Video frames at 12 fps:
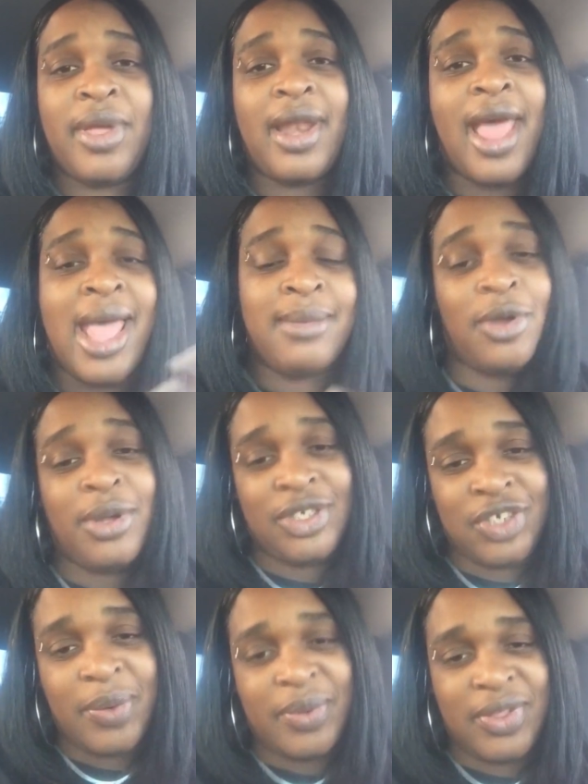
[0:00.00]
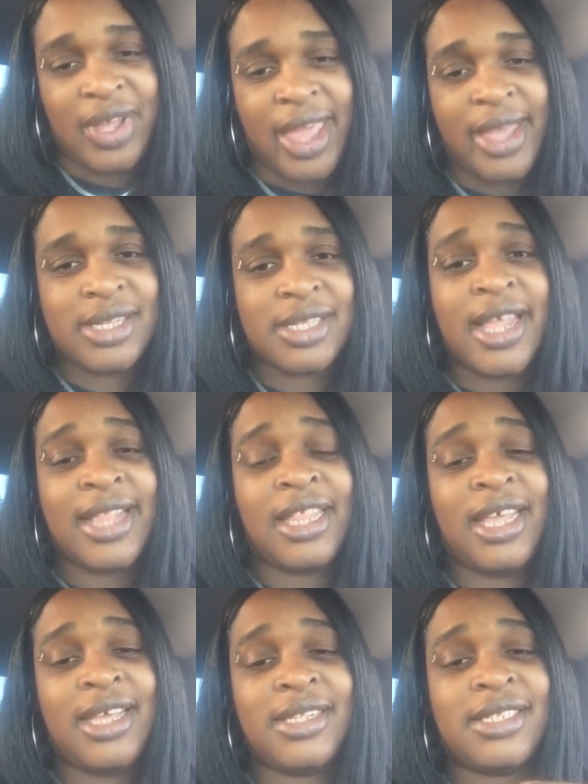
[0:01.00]
but I'm going to share with you guys because I
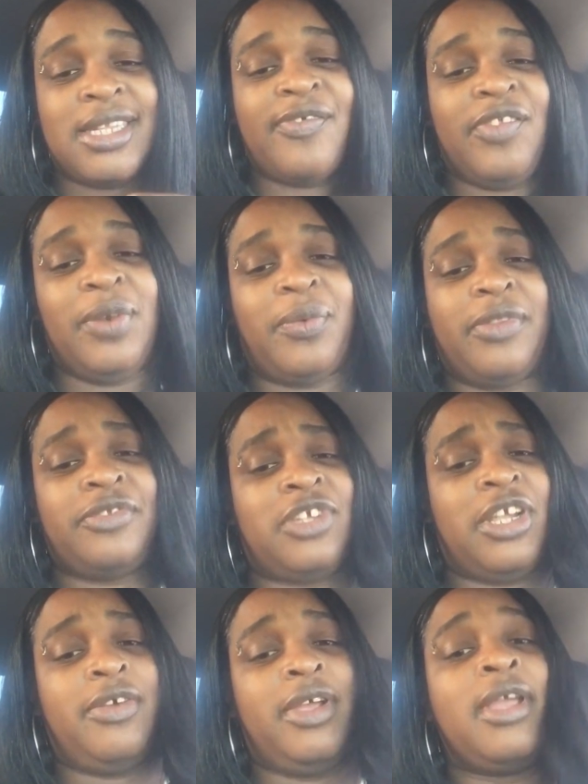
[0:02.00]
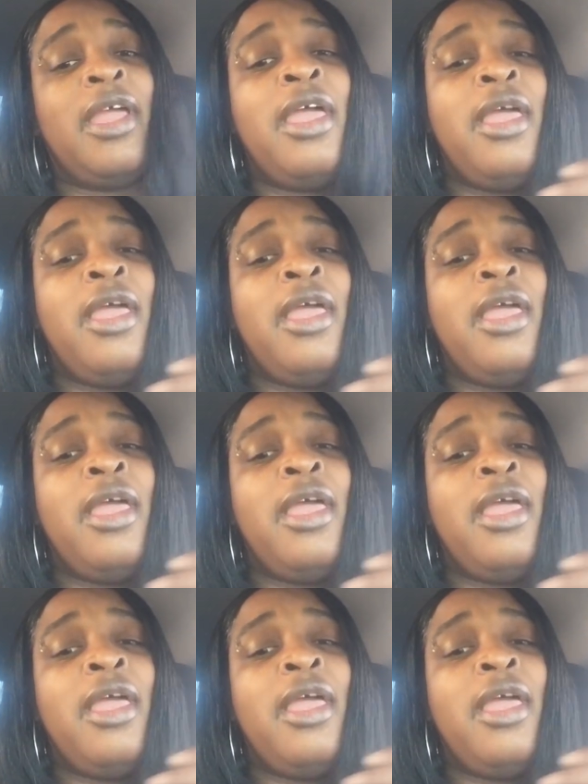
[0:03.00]
think it's definitely worth sharing.